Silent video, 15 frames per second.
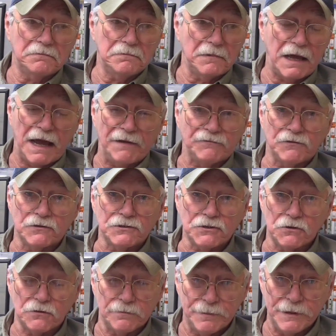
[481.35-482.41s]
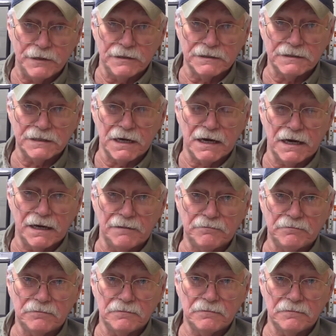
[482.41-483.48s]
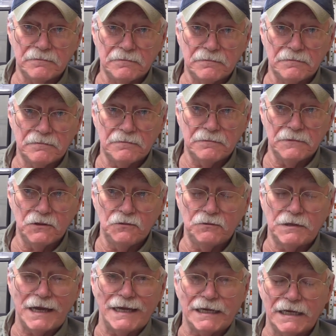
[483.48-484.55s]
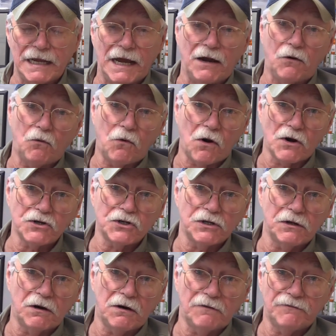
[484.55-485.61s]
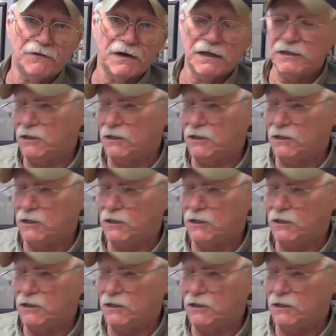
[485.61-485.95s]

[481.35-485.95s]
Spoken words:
after a certain period of time, you take it out, wash it off, and